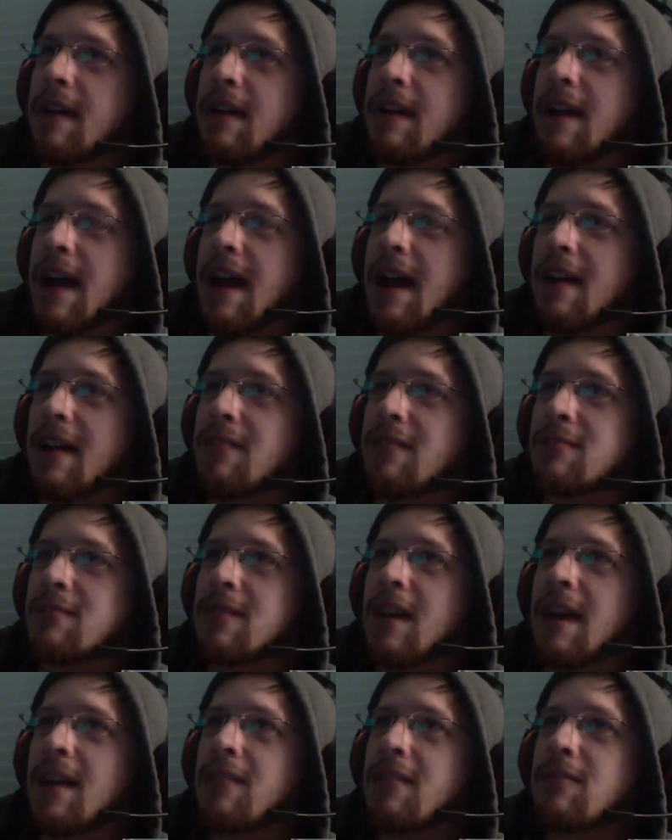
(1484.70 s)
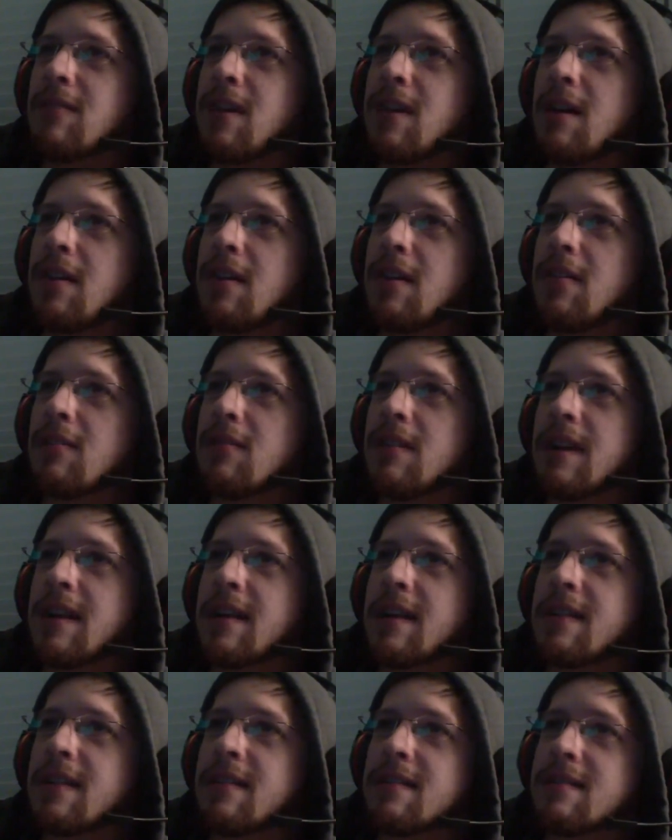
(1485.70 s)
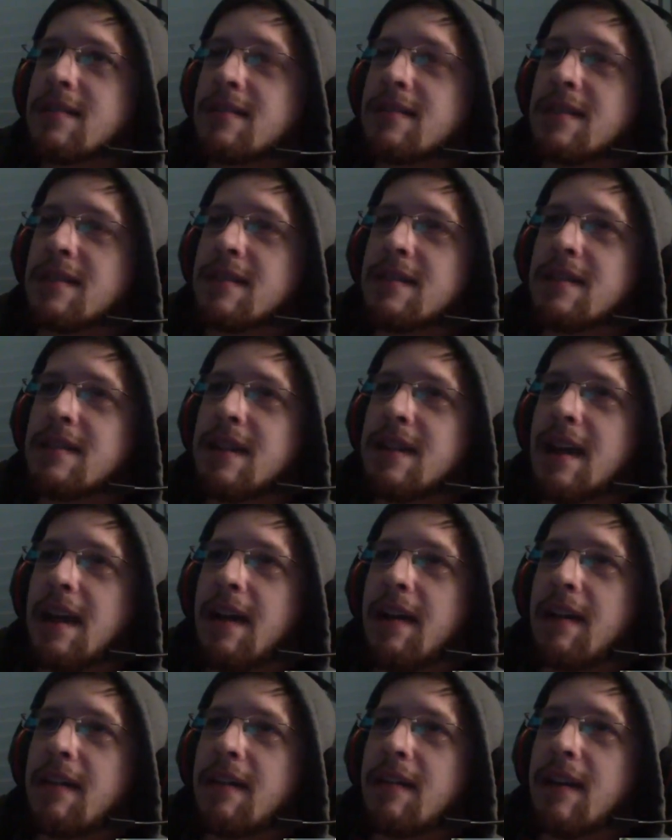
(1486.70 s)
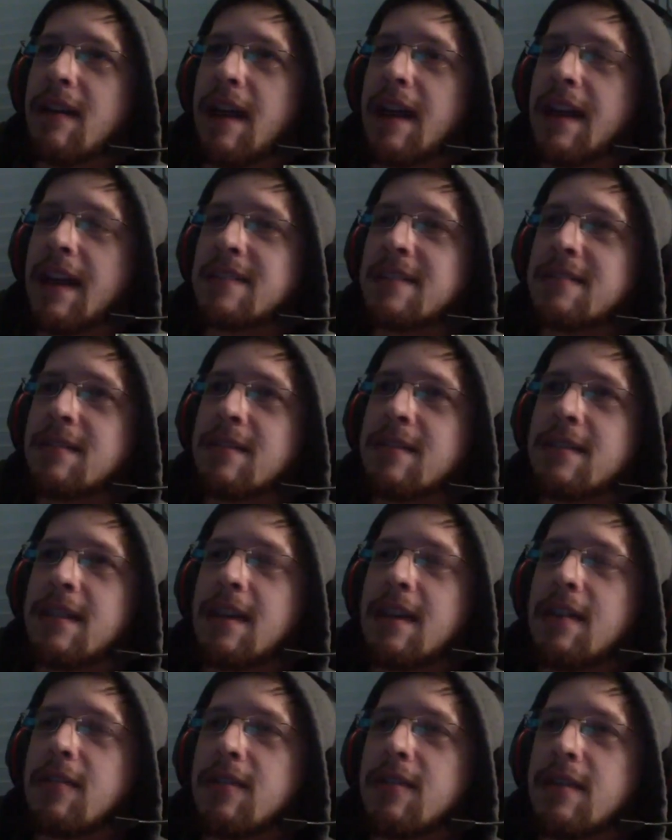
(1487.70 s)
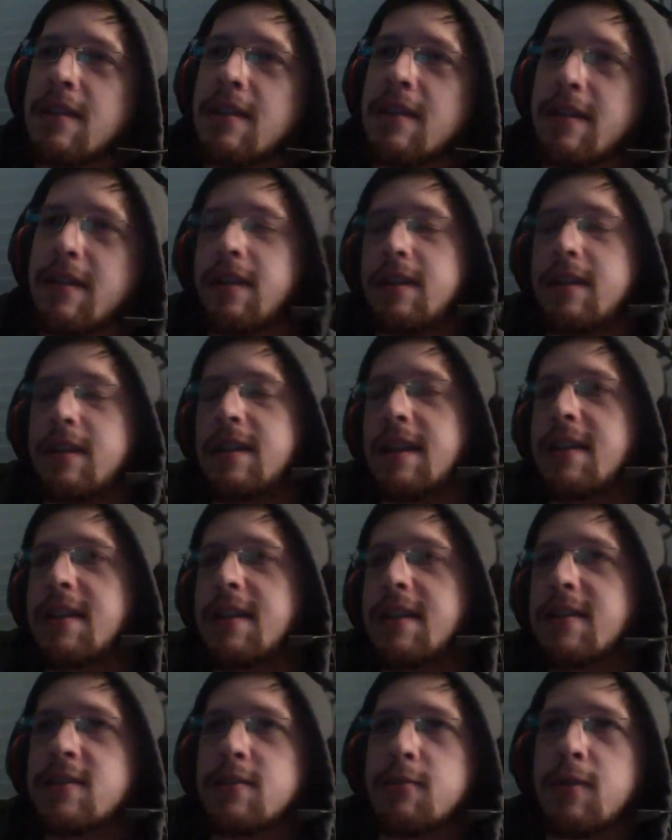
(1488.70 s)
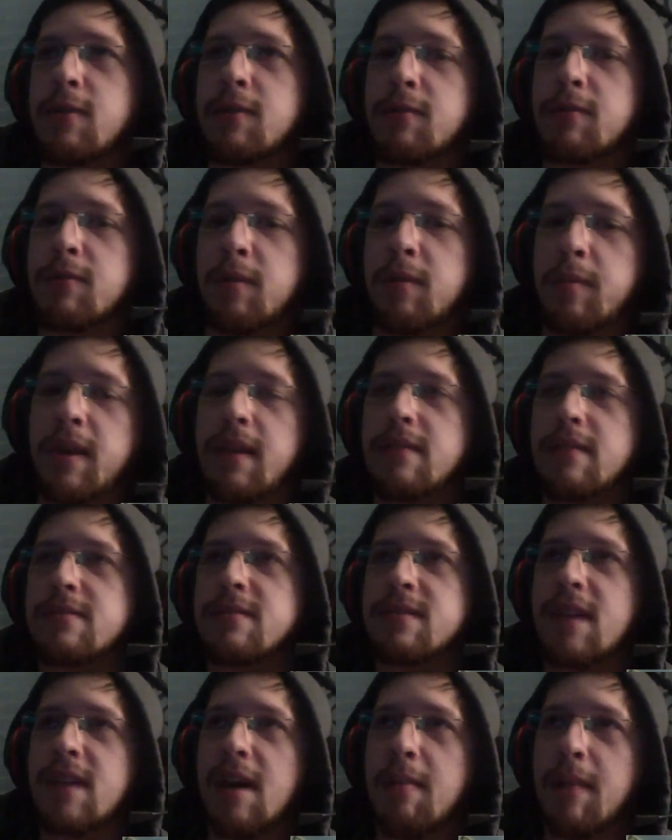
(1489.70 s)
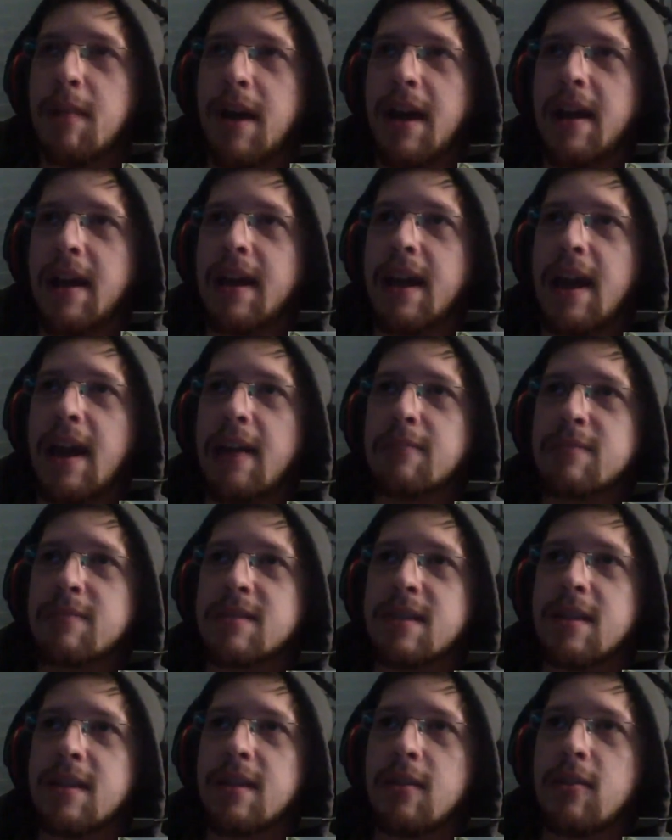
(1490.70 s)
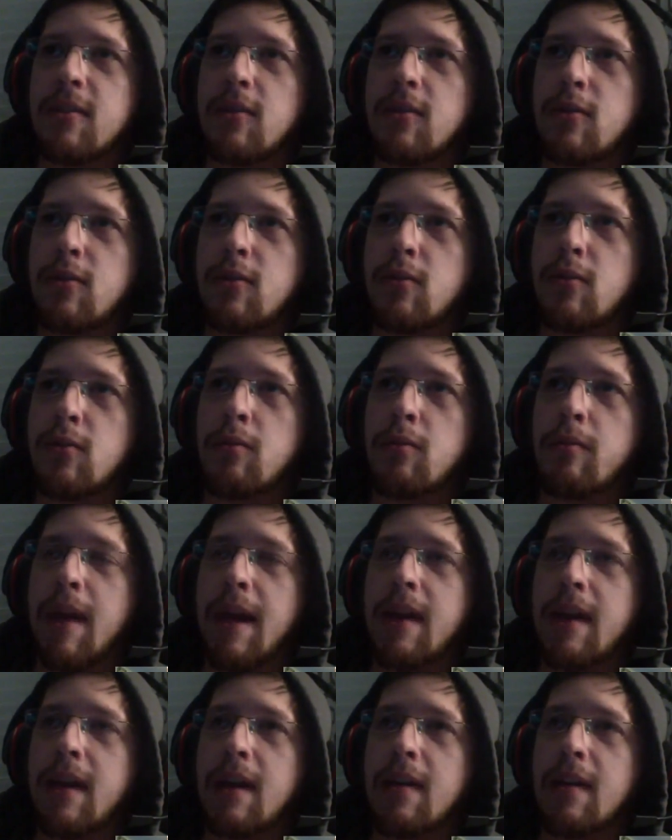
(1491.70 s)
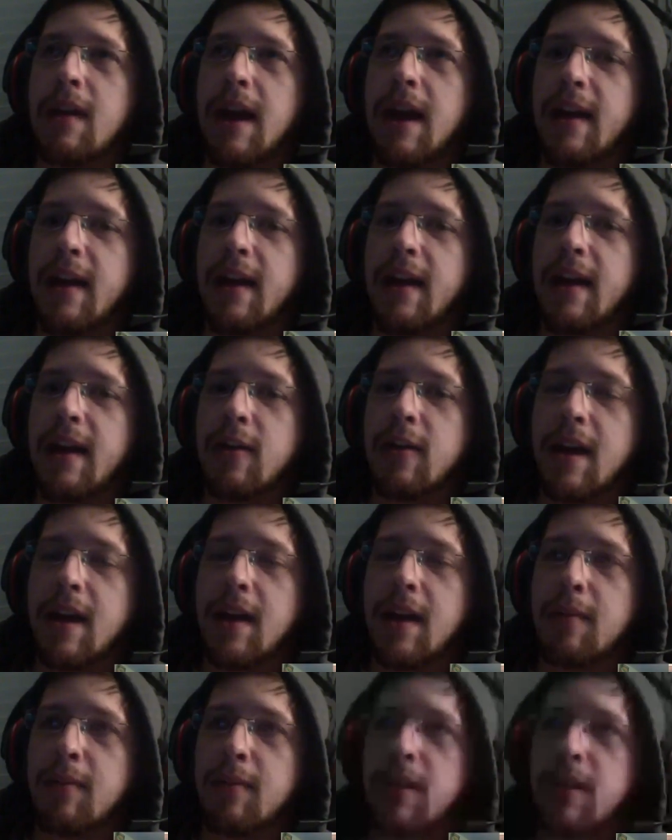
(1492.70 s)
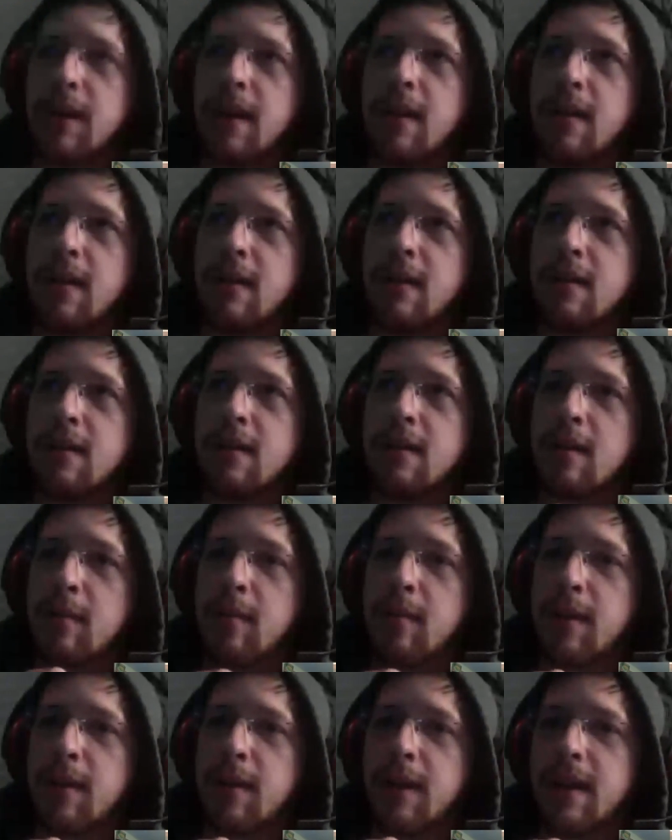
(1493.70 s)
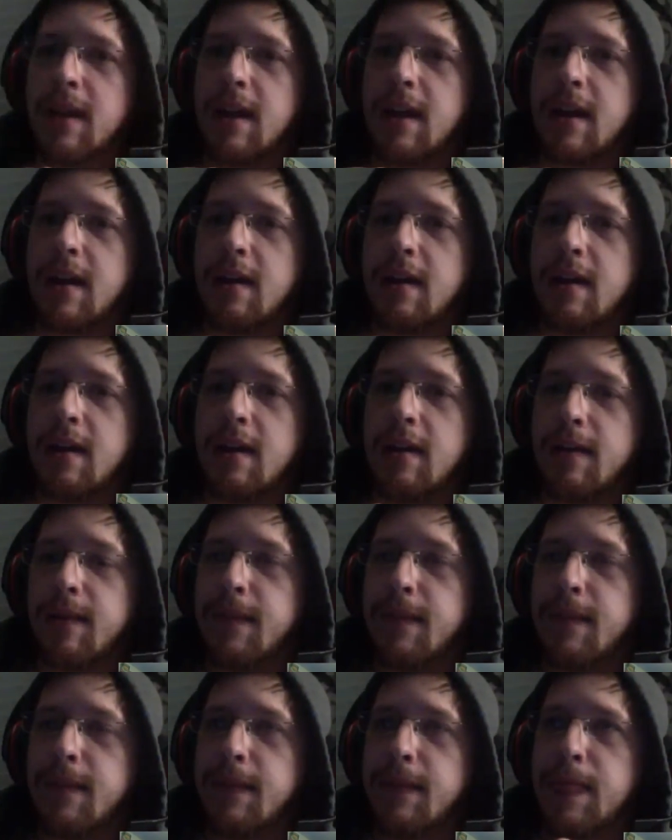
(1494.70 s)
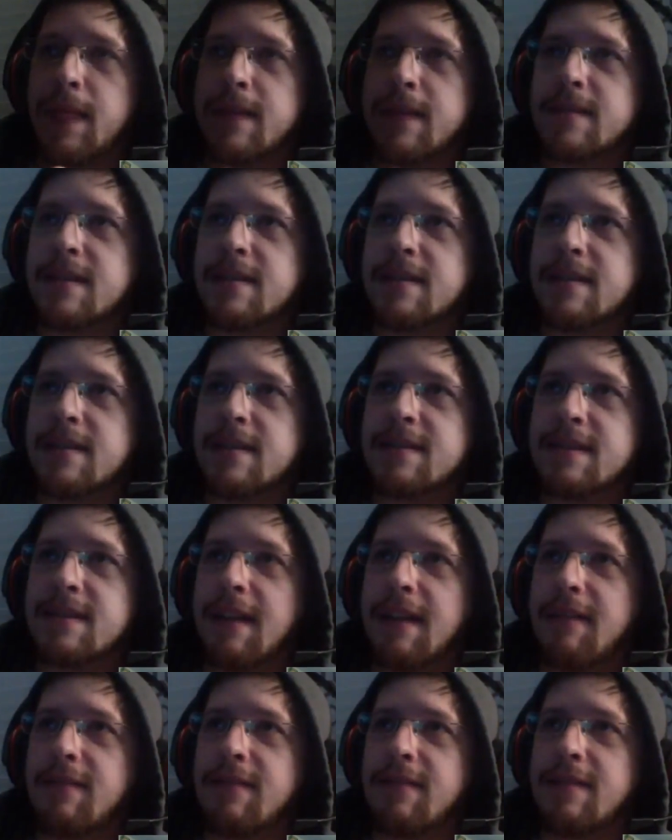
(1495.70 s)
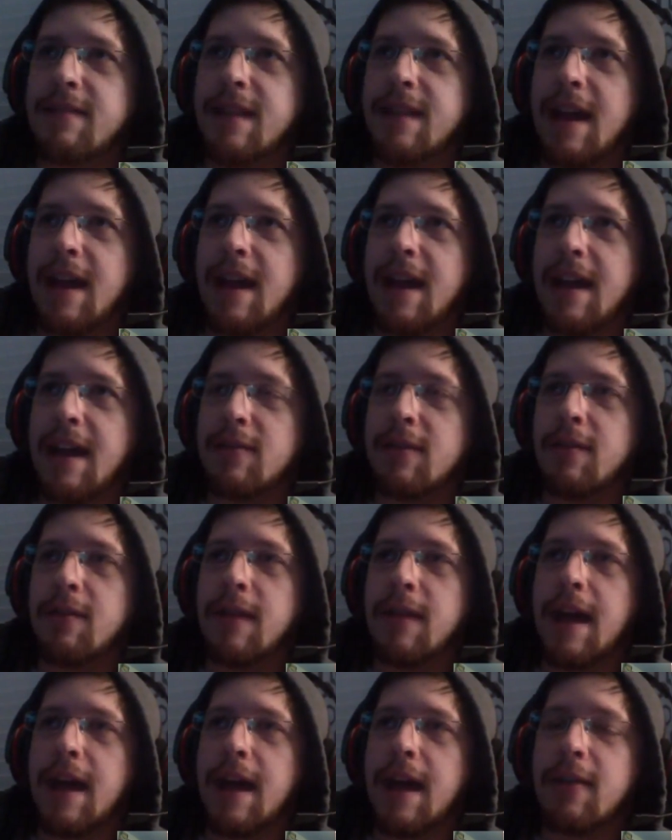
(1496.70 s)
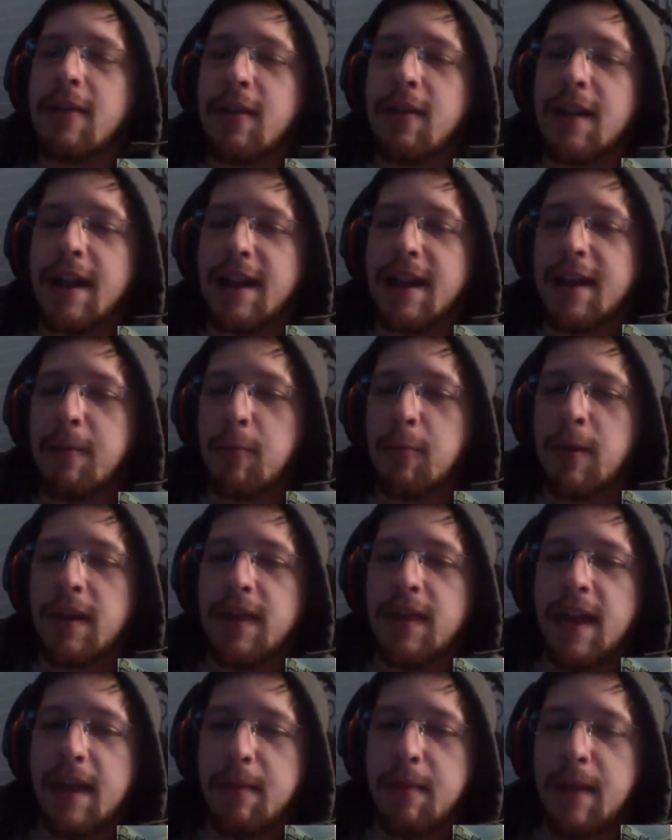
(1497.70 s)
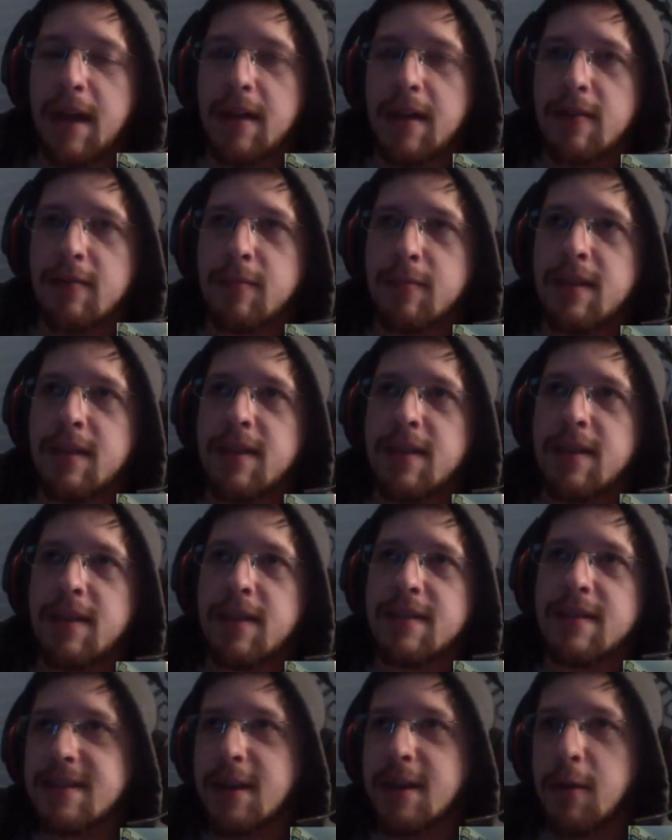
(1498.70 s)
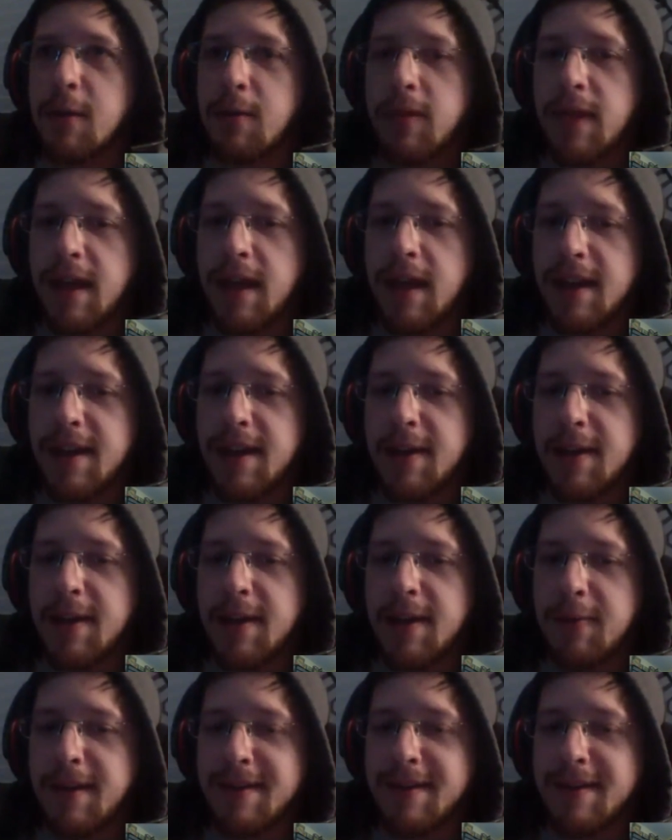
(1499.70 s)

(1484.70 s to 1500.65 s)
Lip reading: I don't know. Like, I guess the diligent one would be stop buying games that you might not like or might not play. But since I don't know that I can win that battle. But let's go with that anyway.